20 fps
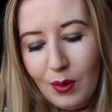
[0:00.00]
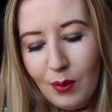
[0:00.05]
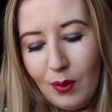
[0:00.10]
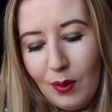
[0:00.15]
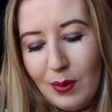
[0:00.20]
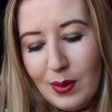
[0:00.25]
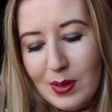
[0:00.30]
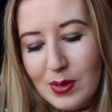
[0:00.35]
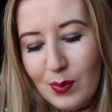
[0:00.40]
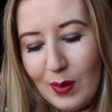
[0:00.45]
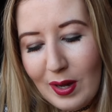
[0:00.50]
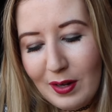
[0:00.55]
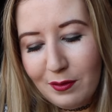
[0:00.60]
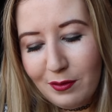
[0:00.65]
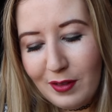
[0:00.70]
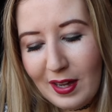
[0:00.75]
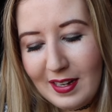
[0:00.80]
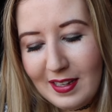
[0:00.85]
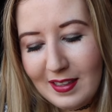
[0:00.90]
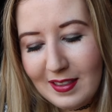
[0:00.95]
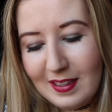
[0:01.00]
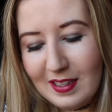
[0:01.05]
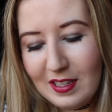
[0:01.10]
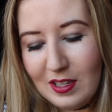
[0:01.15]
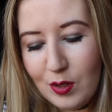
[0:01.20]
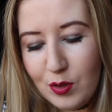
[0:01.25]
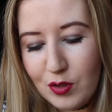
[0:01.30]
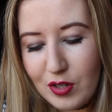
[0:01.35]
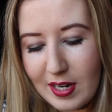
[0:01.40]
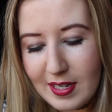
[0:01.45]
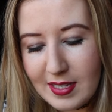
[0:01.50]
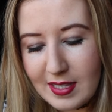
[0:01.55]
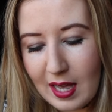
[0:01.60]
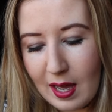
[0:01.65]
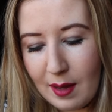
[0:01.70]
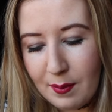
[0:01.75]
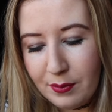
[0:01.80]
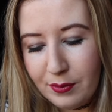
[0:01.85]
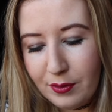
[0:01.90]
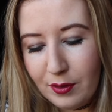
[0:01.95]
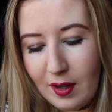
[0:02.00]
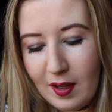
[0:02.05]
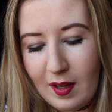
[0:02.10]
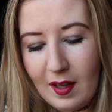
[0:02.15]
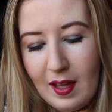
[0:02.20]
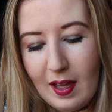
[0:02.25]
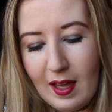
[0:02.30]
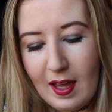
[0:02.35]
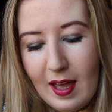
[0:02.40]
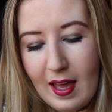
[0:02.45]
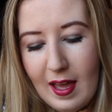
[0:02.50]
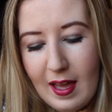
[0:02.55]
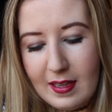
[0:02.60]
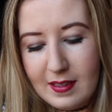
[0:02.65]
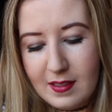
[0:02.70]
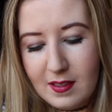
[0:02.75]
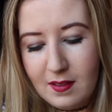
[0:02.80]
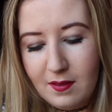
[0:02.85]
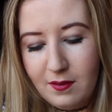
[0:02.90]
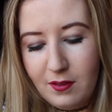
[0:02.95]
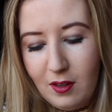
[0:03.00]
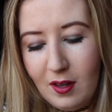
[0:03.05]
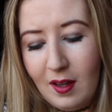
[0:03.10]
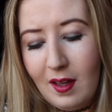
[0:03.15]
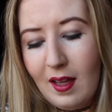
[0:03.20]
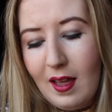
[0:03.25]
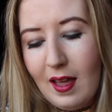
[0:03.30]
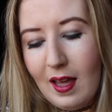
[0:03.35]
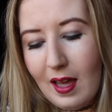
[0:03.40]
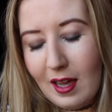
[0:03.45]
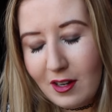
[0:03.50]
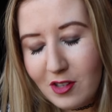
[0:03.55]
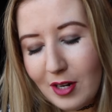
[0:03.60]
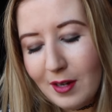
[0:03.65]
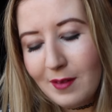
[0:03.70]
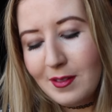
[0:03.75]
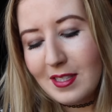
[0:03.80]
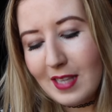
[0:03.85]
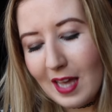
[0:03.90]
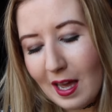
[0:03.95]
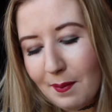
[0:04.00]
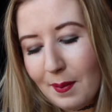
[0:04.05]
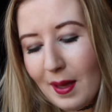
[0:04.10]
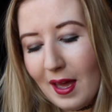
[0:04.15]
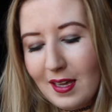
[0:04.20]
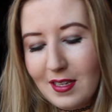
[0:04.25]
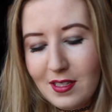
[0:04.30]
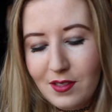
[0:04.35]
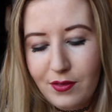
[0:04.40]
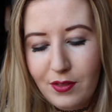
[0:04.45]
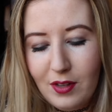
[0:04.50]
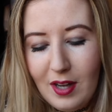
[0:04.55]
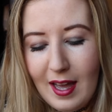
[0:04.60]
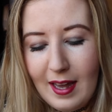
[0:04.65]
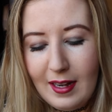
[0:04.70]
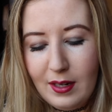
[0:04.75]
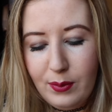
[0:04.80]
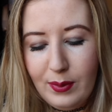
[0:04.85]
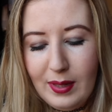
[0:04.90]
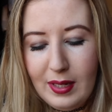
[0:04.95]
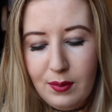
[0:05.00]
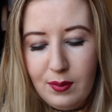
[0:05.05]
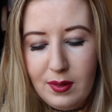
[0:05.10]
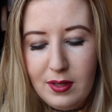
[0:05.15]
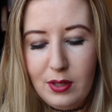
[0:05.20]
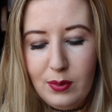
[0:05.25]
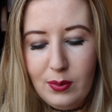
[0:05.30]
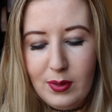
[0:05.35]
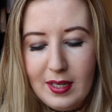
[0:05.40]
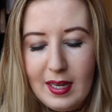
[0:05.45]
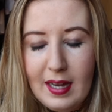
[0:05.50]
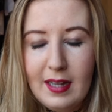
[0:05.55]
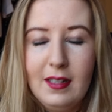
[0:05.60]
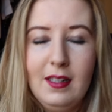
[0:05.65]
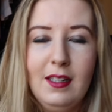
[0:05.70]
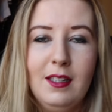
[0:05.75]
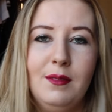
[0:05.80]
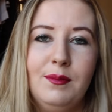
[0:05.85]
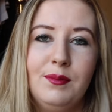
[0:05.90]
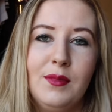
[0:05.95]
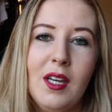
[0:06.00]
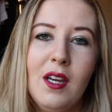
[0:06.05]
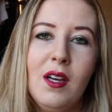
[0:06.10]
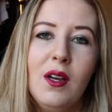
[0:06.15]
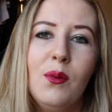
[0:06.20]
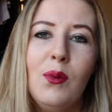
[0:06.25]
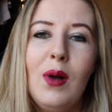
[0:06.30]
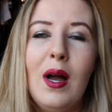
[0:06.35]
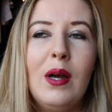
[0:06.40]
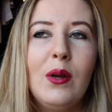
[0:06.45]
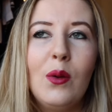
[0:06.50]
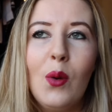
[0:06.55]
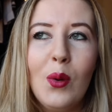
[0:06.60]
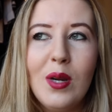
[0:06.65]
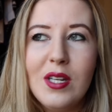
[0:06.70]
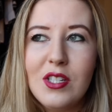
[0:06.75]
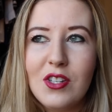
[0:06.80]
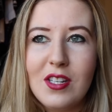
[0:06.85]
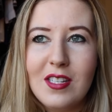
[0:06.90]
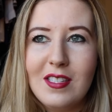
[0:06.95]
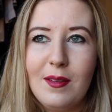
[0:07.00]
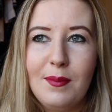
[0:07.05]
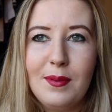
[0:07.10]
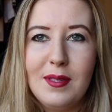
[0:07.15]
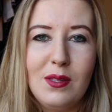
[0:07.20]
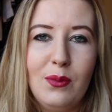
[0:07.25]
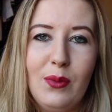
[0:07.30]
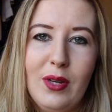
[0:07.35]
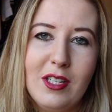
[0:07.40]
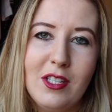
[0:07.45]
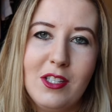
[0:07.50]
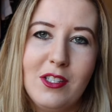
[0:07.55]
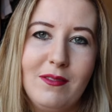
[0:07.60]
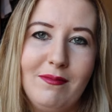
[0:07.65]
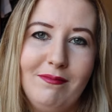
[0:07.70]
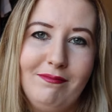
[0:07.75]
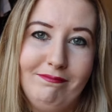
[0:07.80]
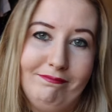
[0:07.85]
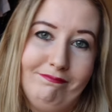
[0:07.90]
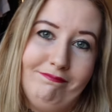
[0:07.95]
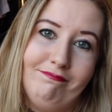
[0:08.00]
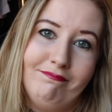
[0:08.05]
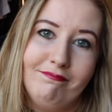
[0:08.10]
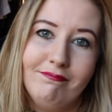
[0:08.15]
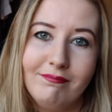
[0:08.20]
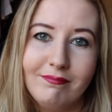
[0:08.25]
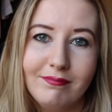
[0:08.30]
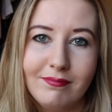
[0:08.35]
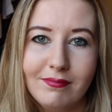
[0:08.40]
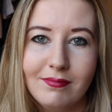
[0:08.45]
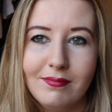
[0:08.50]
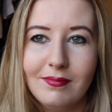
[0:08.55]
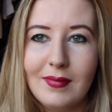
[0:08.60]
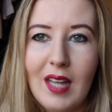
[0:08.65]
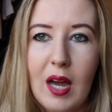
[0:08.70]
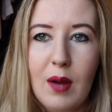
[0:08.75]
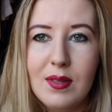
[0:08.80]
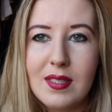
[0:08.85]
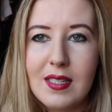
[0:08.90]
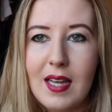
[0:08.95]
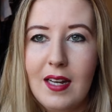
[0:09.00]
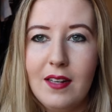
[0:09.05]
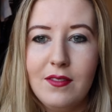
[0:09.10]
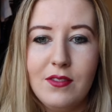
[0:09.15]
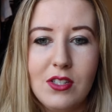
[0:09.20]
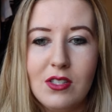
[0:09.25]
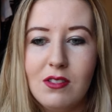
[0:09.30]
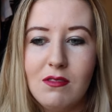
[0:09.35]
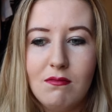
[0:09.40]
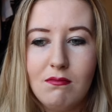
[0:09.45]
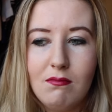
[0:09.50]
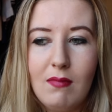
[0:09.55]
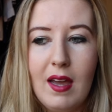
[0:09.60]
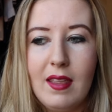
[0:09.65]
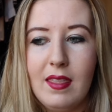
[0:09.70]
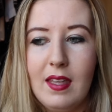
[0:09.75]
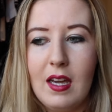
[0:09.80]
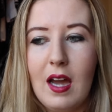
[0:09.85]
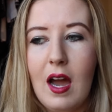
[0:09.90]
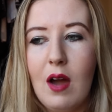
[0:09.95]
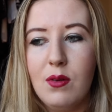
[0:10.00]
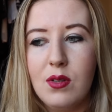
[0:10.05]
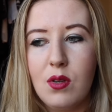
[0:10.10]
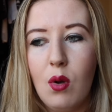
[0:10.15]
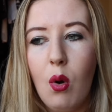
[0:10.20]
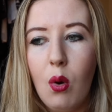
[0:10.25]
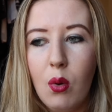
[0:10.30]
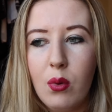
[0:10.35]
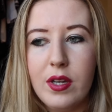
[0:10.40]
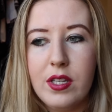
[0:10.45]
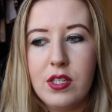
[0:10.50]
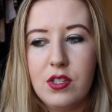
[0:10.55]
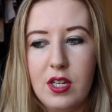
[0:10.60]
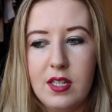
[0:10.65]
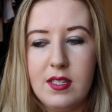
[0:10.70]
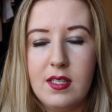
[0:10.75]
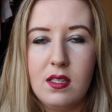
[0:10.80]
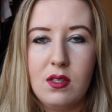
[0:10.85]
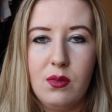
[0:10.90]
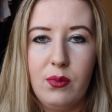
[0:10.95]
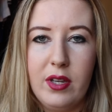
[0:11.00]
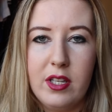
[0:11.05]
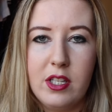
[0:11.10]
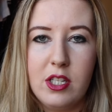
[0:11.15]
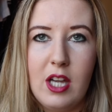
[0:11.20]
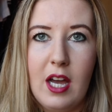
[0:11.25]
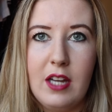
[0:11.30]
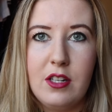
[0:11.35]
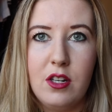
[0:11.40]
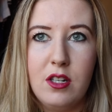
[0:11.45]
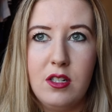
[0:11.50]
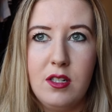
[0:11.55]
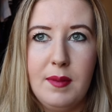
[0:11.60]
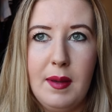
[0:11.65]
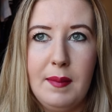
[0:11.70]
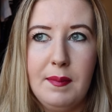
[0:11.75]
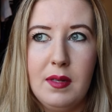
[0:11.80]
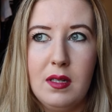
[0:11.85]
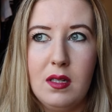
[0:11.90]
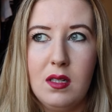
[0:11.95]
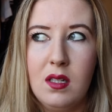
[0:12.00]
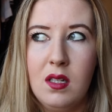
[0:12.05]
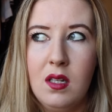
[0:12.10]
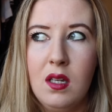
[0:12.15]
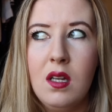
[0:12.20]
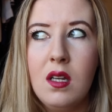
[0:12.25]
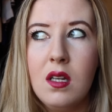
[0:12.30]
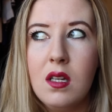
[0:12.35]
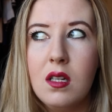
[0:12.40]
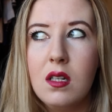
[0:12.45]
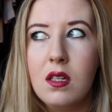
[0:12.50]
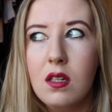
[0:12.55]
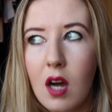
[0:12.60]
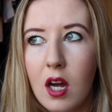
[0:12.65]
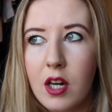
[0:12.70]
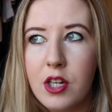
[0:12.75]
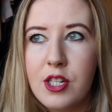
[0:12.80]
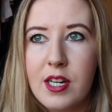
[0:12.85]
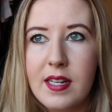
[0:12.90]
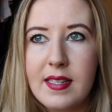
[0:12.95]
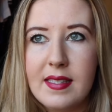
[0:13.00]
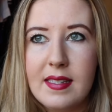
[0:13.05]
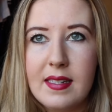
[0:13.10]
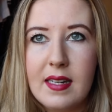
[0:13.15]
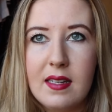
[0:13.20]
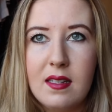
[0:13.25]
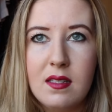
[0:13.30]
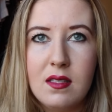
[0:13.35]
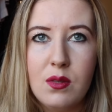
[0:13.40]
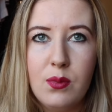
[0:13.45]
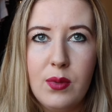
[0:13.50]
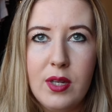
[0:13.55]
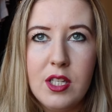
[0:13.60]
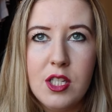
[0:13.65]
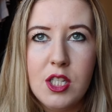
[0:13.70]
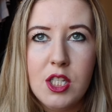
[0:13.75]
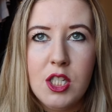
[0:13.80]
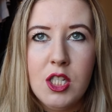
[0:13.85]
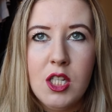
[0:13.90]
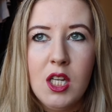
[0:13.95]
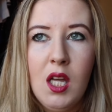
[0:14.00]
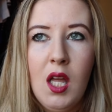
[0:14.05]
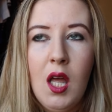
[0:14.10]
was one funny thing you dressed up as for Halloween when you were younger? Well, I'd always dress up as a witch. That was kind of just my thing. I was always dressed as a witch. I don't remember not dressing as a witch,